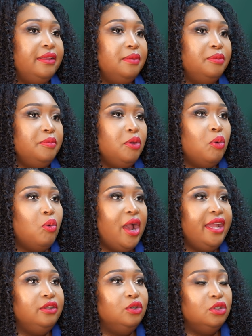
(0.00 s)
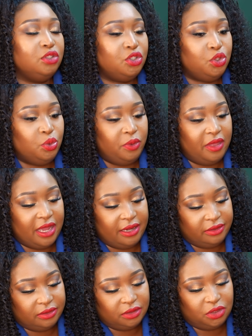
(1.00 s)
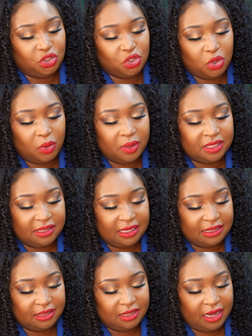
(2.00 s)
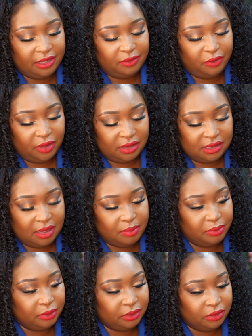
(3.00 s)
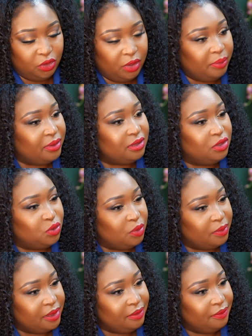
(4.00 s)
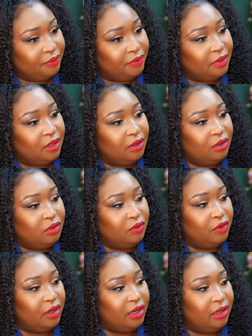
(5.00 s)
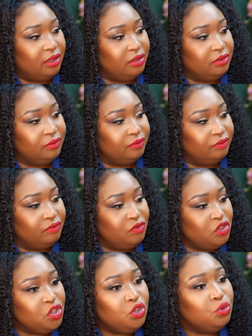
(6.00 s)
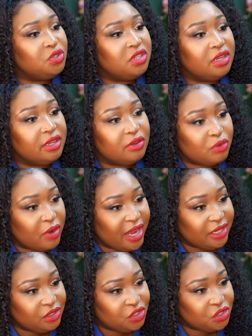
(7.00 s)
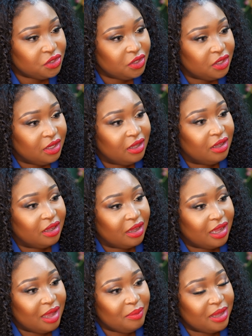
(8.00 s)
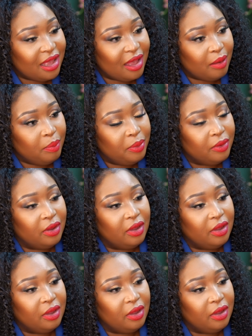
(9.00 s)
then, Mpumi, why don't you then show us that side? For example, you're a businesswoman. You've got a new skin range coming up.